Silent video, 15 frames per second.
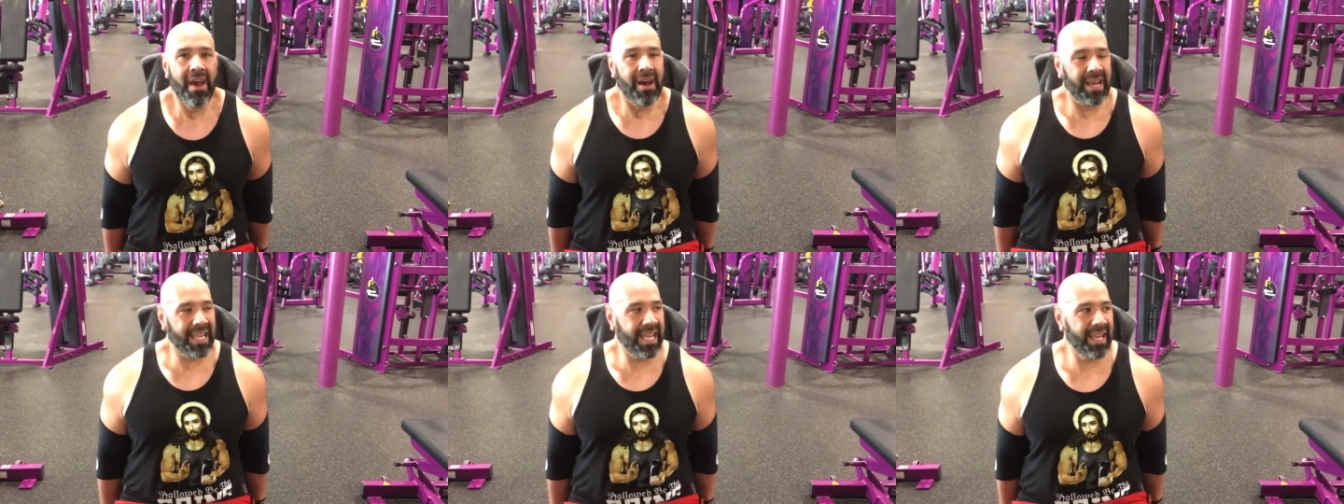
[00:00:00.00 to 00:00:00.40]

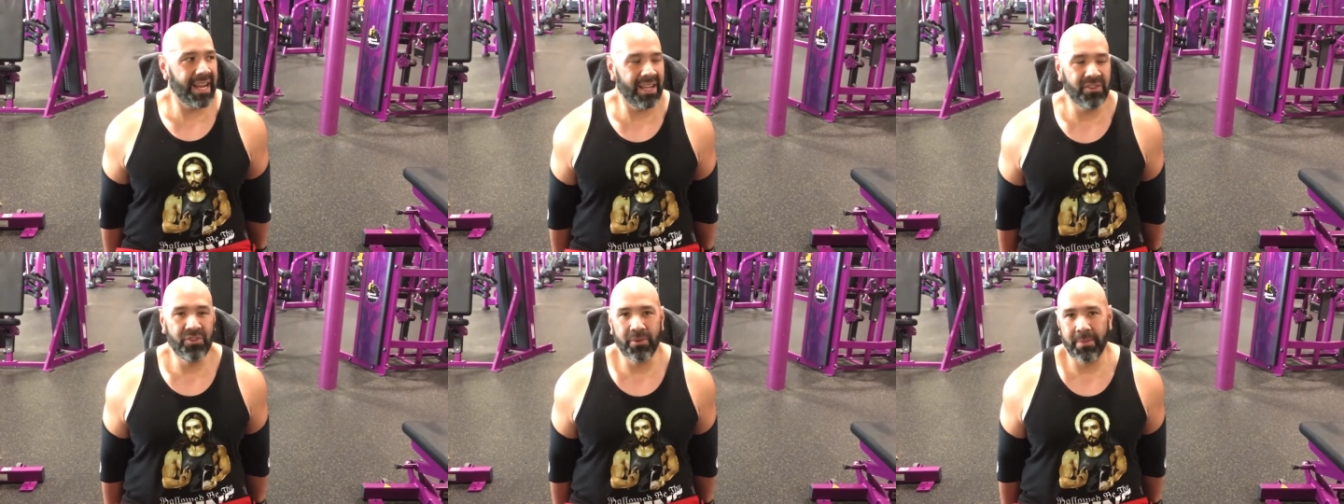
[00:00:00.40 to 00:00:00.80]
Again,
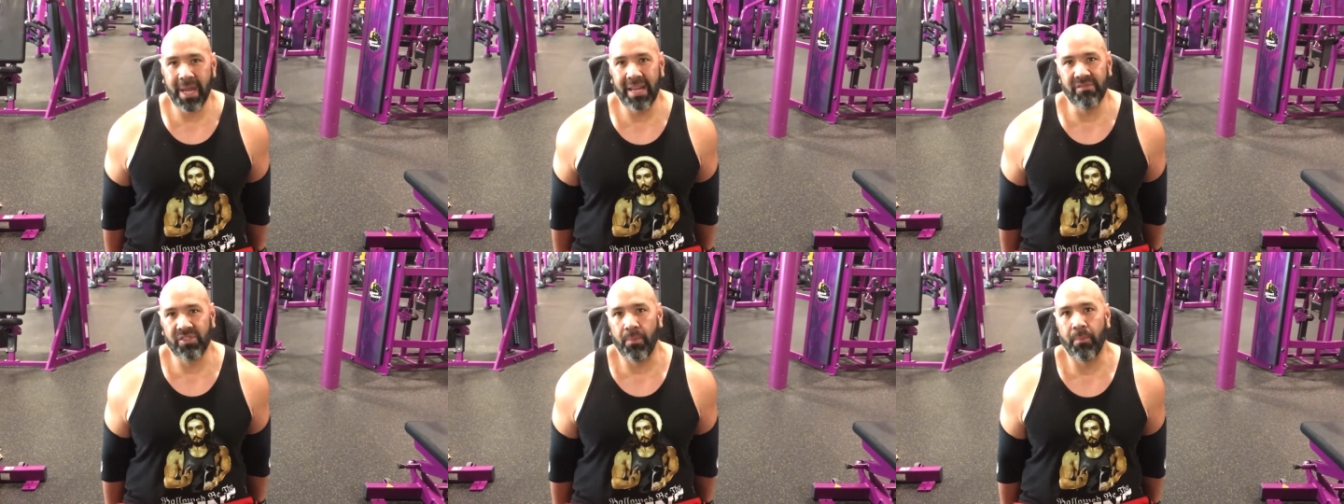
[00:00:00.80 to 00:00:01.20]
I do them
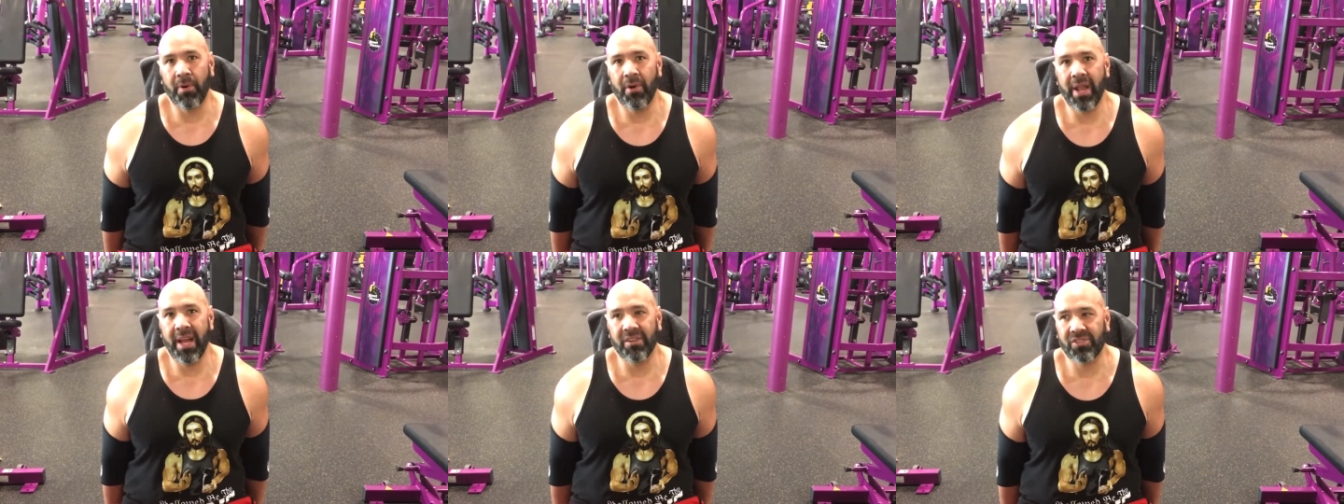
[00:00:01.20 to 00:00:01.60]
kind of as a
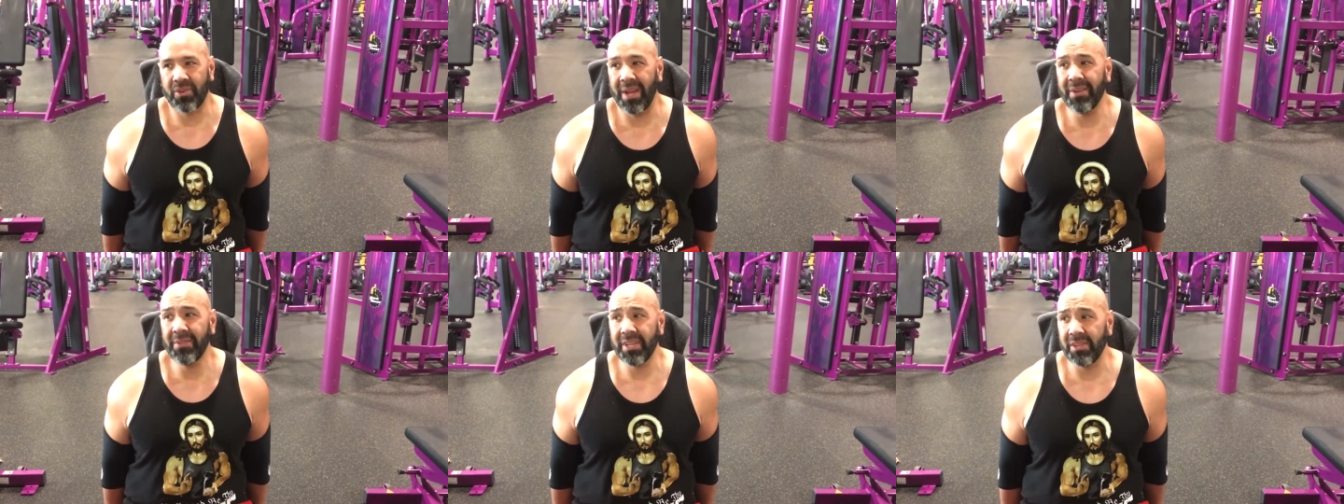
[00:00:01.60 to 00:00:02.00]
burnout, so
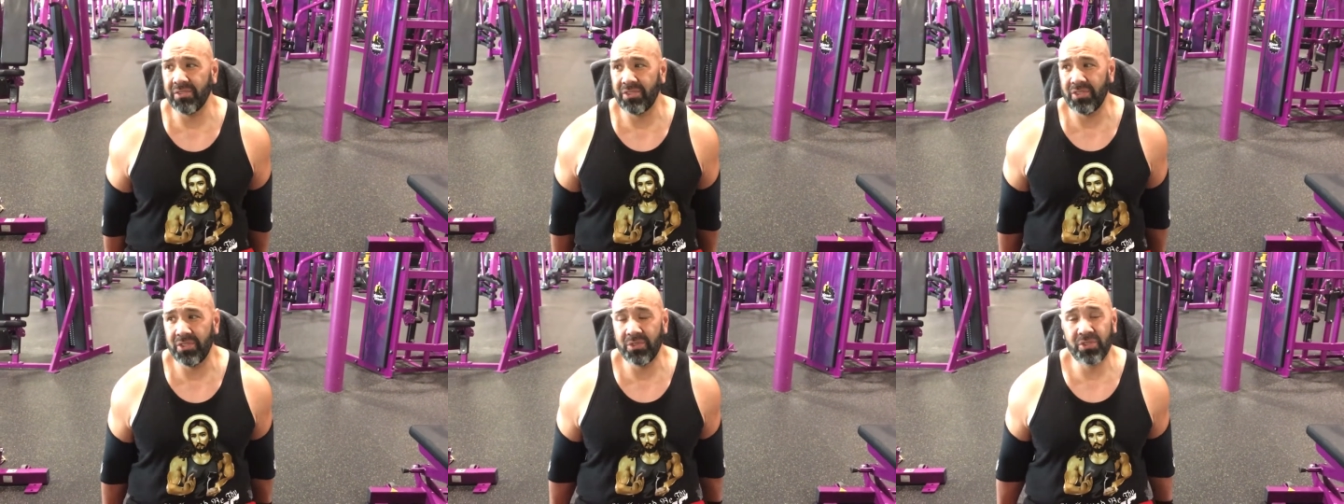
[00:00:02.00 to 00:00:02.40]
I only
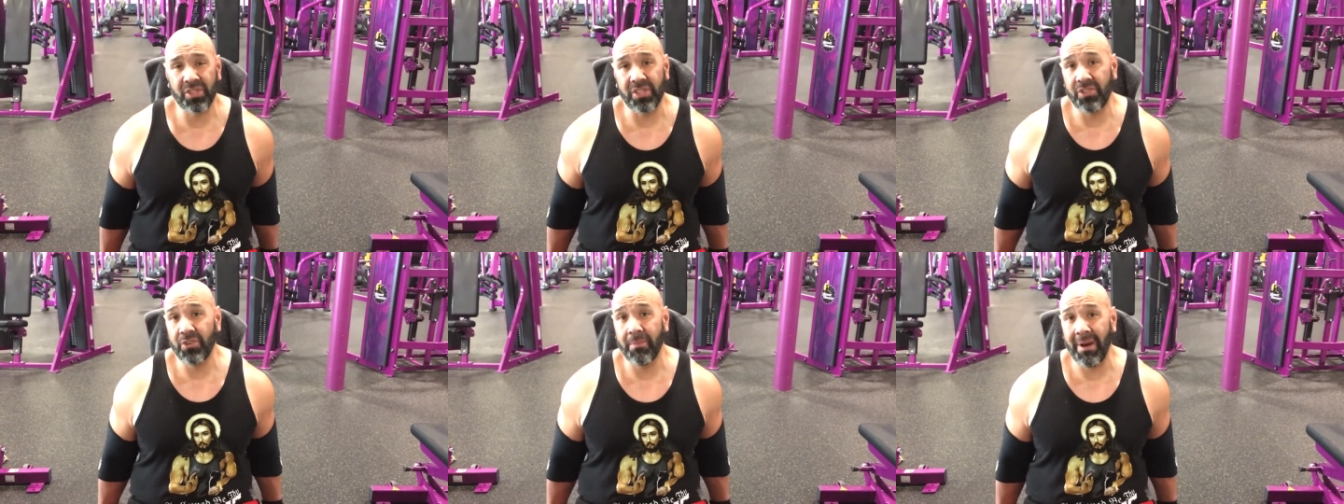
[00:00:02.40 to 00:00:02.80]

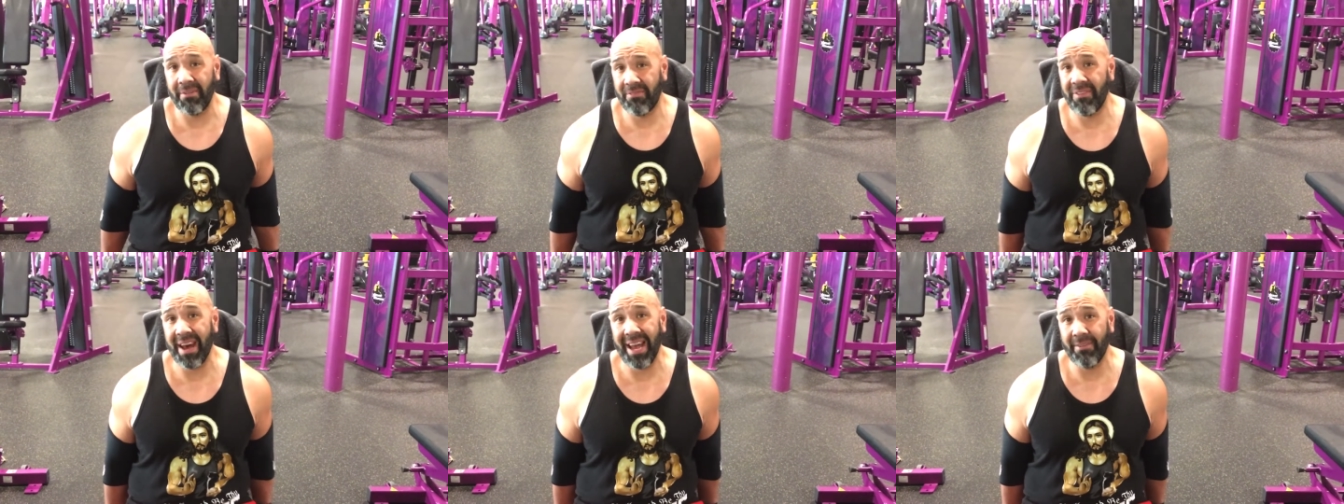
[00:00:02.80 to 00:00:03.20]
usually do about
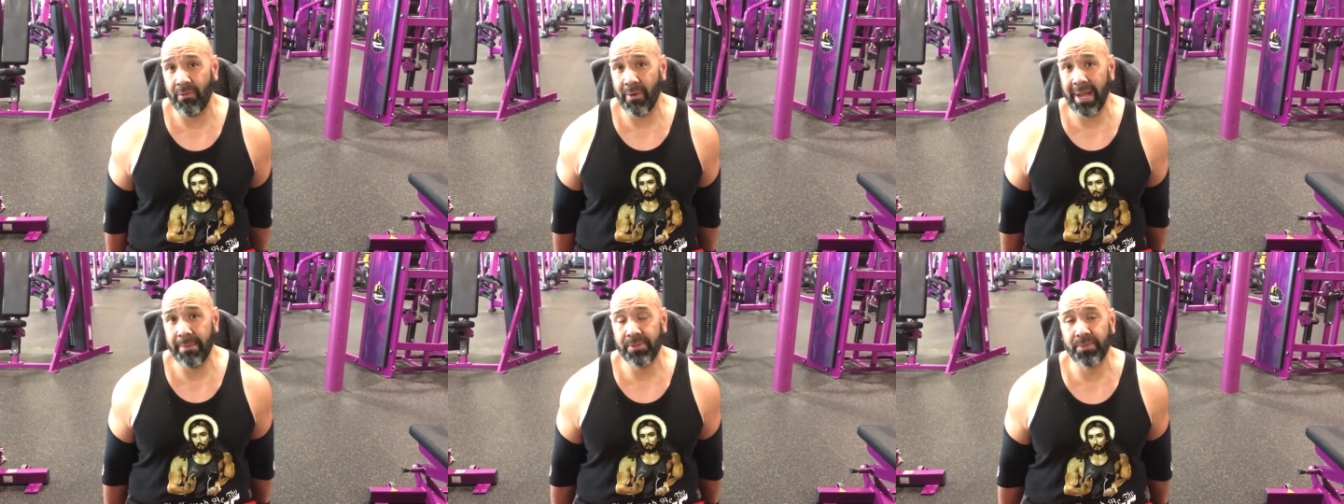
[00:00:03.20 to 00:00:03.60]
5
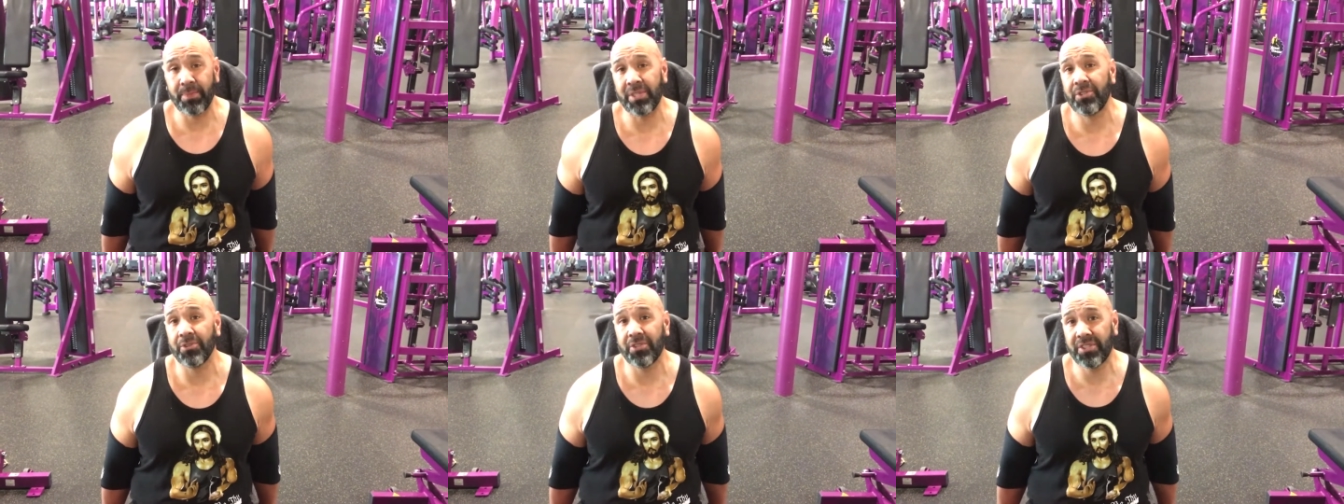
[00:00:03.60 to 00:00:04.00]
reps,
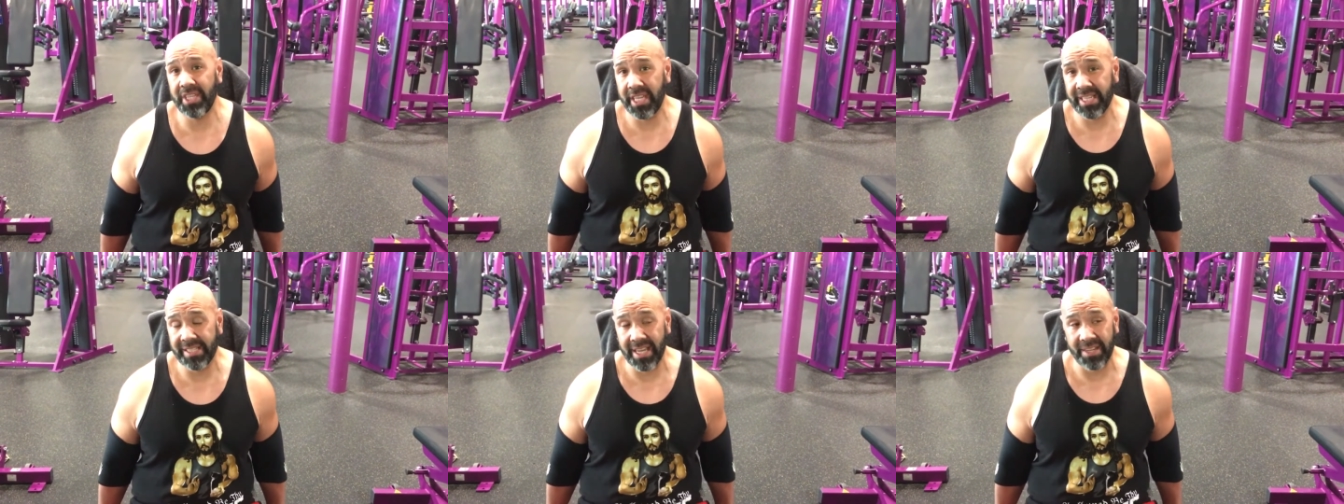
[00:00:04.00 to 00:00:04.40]
but you'll
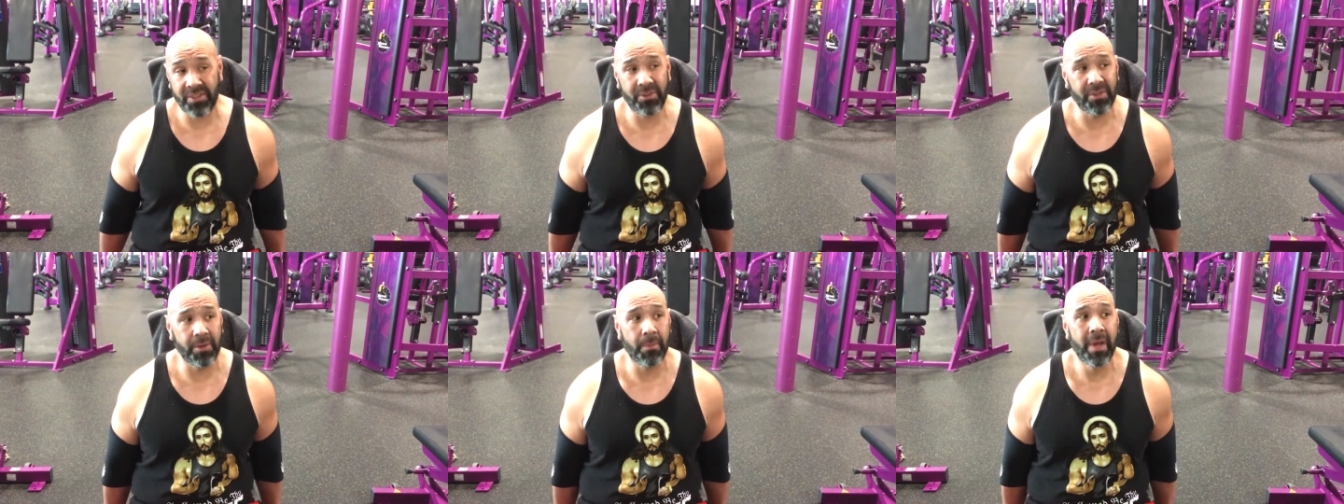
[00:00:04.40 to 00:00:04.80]
see as I
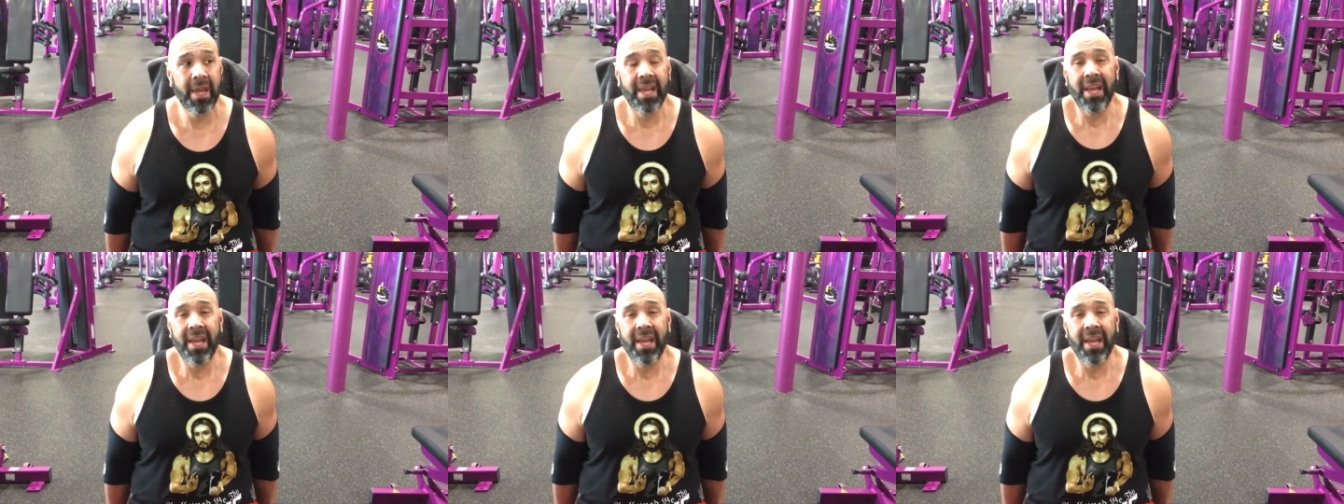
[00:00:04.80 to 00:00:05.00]
do them